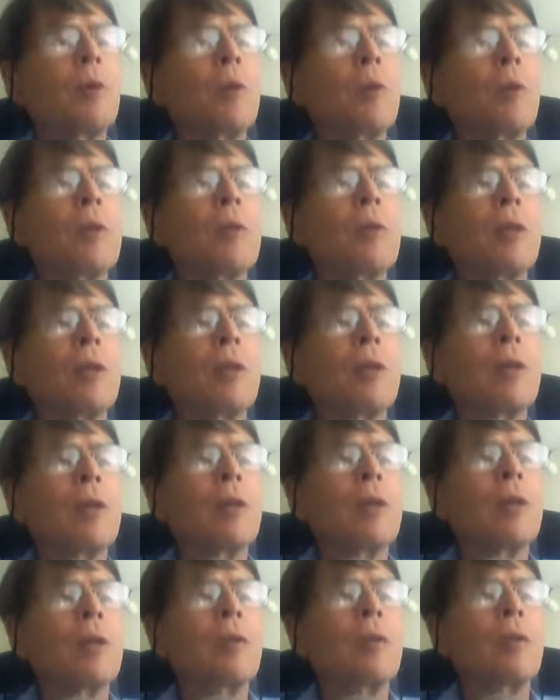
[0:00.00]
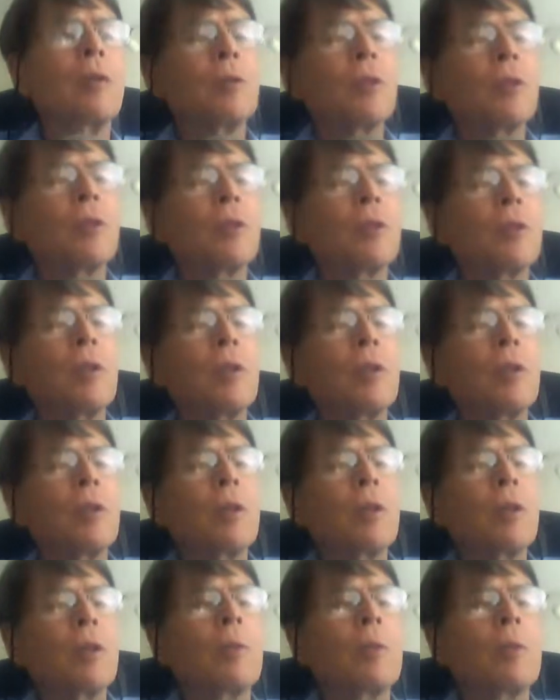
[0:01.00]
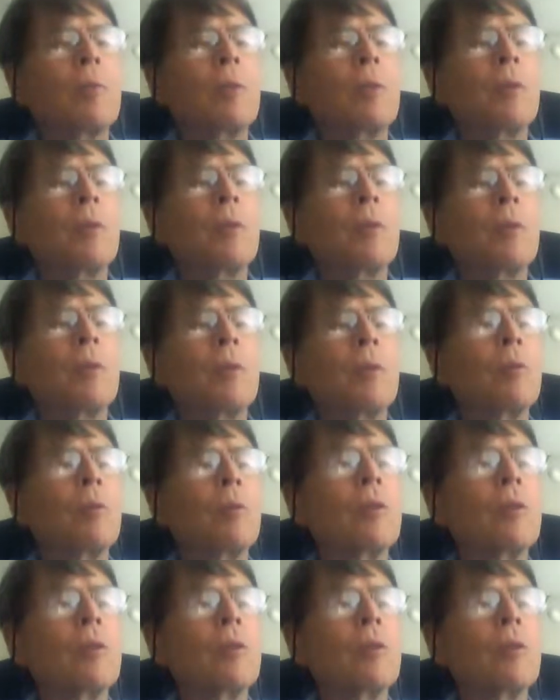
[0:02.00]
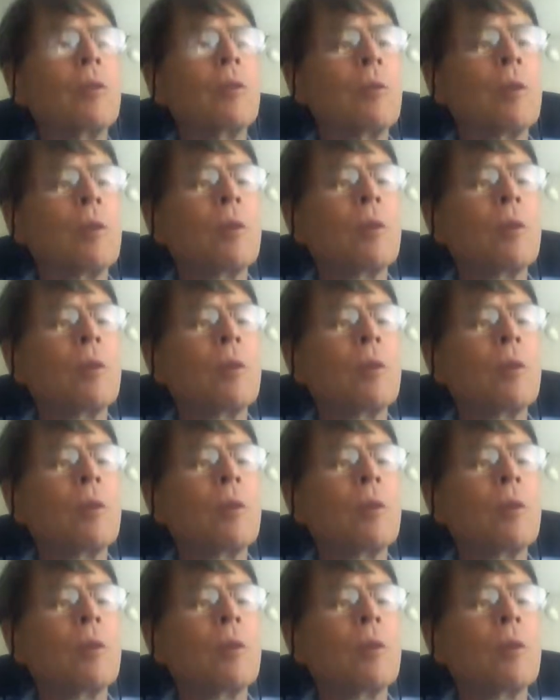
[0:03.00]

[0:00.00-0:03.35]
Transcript: you'd like to do it, but certainly if you want to be able to